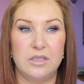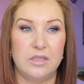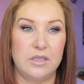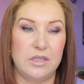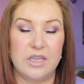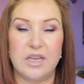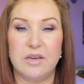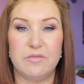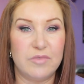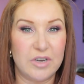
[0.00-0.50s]

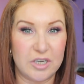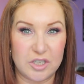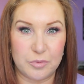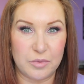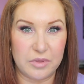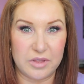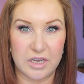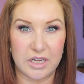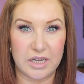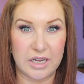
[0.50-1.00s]

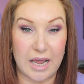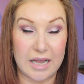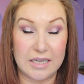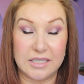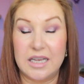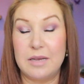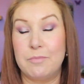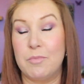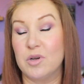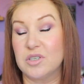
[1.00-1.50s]
enrichment that he
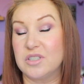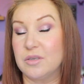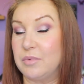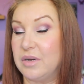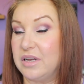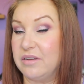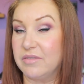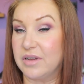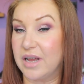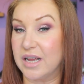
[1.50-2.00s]
gets. He
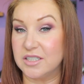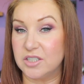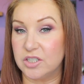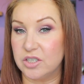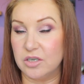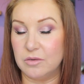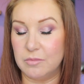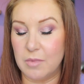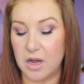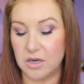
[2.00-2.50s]
possibly even gets
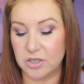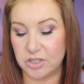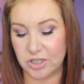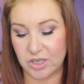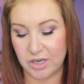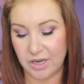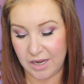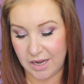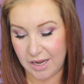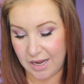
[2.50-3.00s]
too
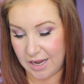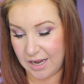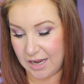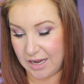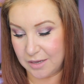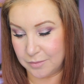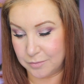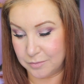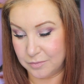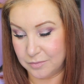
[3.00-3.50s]
much.
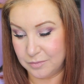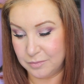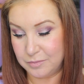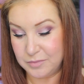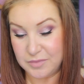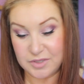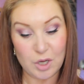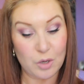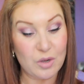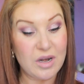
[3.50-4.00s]

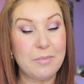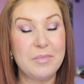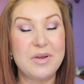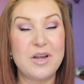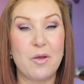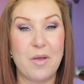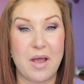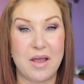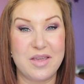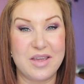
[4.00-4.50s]
So let me
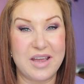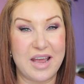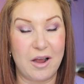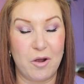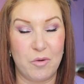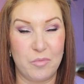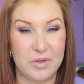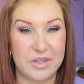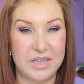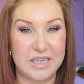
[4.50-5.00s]
know how you get
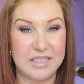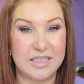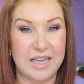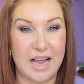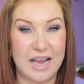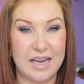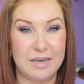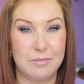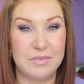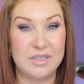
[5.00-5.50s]
on with these
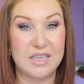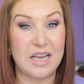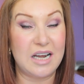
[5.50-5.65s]
games.